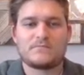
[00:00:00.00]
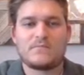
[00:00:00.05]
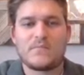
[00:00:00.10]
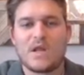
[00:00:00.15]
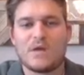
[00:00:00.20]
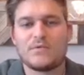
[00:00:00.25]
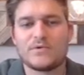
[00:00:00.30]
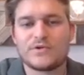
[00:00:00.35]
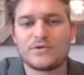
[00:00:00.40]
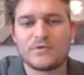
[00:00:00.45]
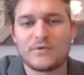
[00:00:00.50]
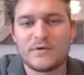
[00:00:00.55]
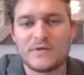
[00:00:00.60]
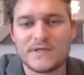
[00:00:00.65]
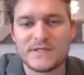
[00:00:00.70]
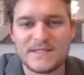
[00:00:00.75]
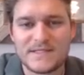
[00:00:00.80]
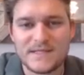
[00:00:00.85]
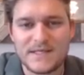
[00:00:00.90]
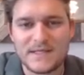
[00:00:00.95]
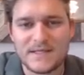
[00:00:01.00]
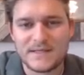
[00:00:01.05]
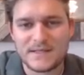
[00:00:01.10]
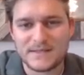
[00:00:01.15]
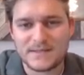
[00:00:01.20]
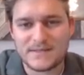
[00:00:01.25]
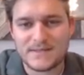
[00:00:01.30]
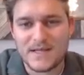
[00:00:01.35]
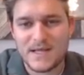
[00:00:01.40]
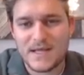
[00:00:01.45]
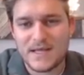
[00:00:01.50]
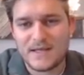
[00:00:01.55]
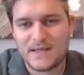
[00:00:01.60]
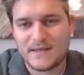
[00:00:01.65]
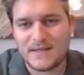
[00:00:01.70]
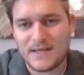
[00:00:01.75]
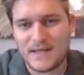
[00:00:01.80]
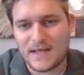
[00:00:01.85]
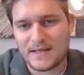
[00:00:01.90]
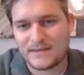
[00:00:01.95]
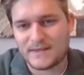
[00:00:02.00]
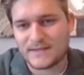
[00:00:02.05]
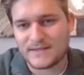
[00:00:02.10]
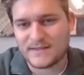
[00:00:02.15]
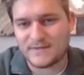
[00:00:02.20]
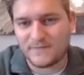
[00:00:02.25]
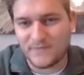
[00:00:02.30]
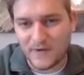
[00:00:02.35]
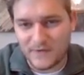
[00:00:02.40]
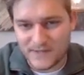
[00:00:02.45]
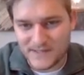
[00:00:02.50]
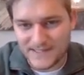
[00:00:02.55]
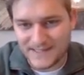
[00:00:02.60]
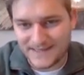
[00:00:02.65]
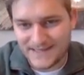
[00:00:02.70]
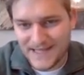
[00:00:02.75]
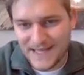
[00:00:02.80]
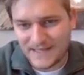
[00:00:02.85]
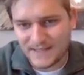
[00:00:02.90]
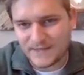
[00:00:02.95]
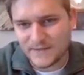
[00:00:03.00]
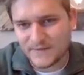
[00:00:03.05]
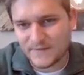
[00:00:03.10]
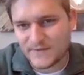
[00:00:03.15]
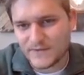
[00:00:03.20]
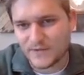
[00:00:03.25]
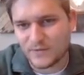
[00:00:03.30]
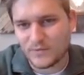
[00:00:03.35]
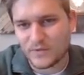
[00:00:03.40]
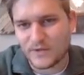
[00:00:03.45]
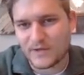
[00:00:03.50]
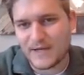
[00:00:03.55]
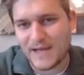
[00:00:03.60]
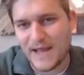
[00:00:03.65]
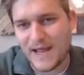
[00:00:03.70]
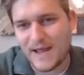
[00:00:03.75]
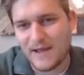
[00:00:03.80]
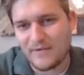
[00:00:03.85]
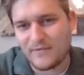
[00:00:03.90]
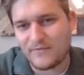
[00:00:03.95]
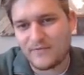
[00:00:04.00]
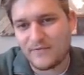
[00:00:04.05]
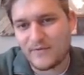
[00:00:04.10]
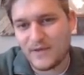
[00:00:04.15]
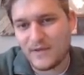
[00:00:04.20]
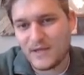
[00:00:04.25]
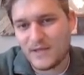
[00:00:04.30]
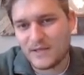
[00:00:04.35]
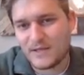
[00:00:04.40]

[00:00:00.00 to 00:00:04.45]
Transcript: what you're going to see is that this is very selective, so we're going to have